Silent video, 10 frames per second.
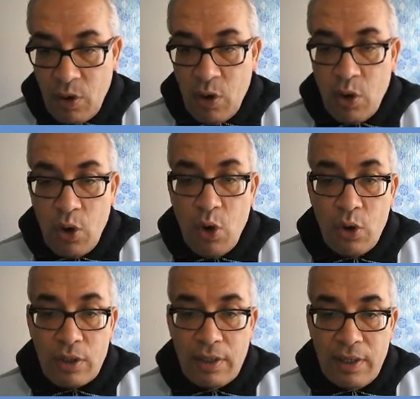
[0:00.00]

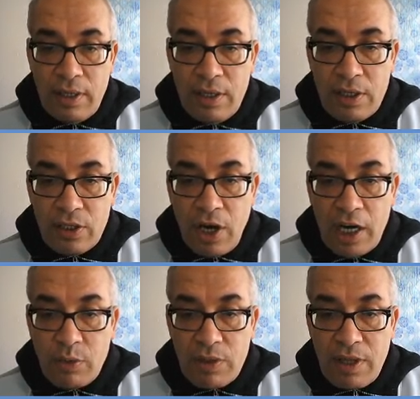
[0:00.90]
or
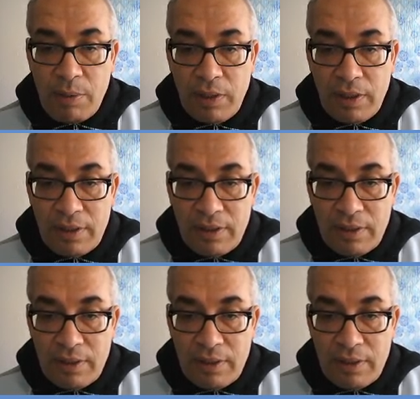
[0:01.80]
start with double,